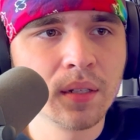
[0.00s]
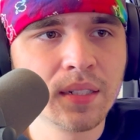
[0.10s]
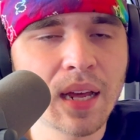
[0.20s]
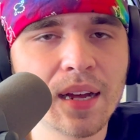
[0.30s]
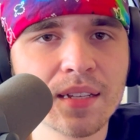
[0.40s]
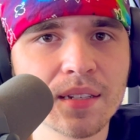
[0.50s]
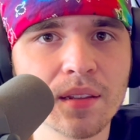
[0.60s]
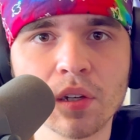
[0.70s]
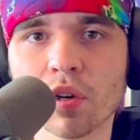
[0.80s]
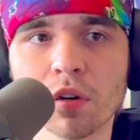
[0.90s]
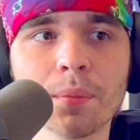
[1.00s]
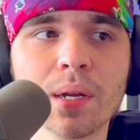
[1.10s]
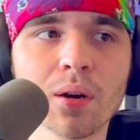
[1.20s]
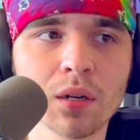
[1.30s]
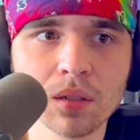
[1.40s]
It ties into the
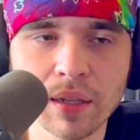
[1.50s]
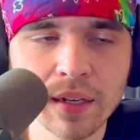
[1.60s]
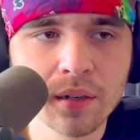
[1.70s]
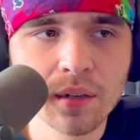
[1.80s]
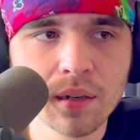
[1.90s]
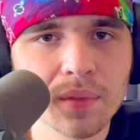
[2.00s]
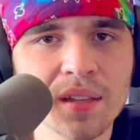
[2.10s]
Kurumi arc later.